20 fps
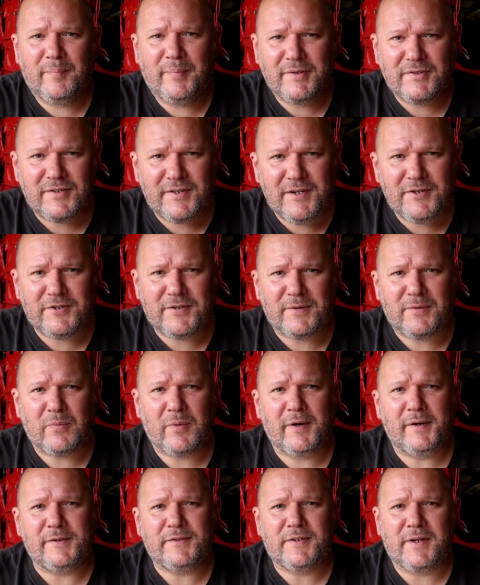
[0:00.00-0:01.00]
positioned
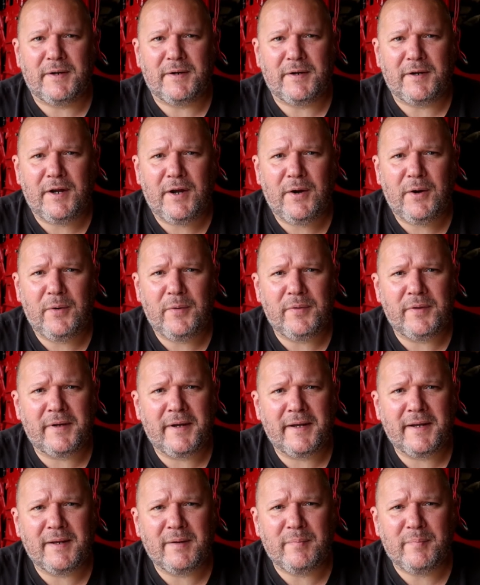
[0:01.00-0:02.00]
where it's going to go,
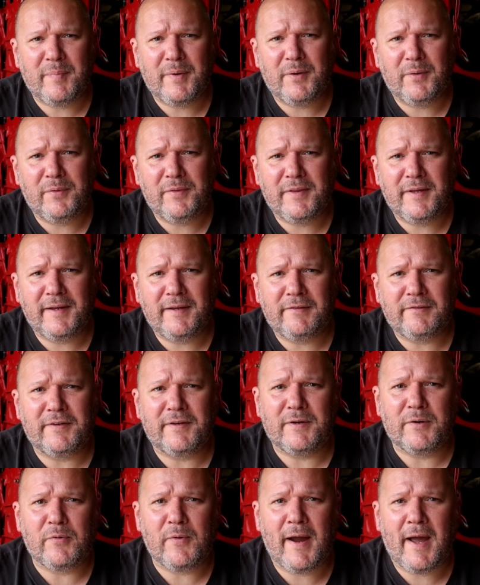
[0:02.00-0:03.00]
then I can build things
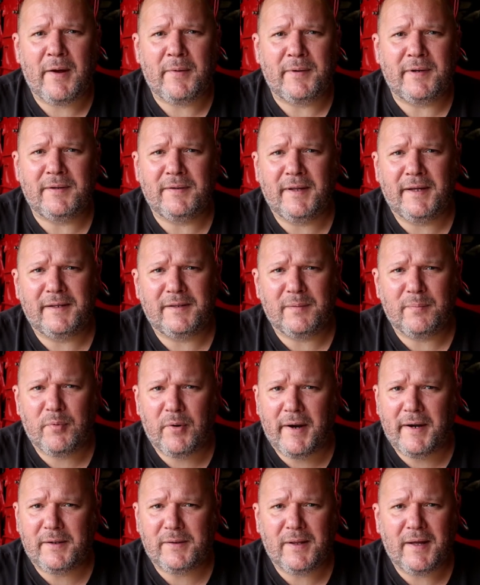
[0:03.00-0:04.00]
in around it, like the
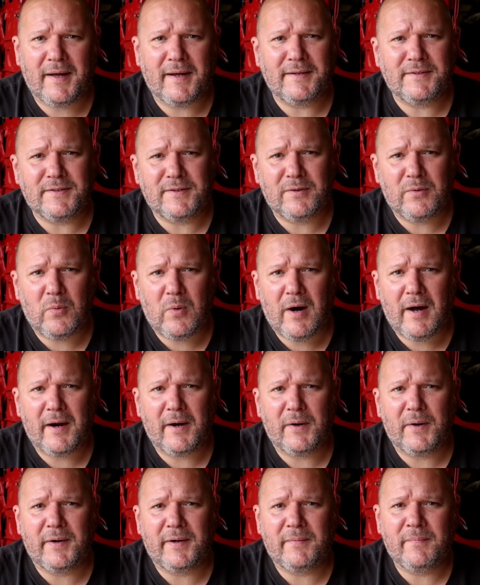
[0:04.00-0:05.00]
brake lines and the
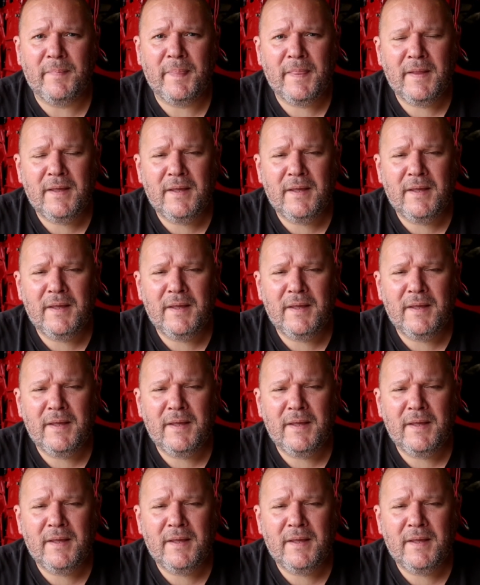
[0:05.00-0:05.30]
wiring,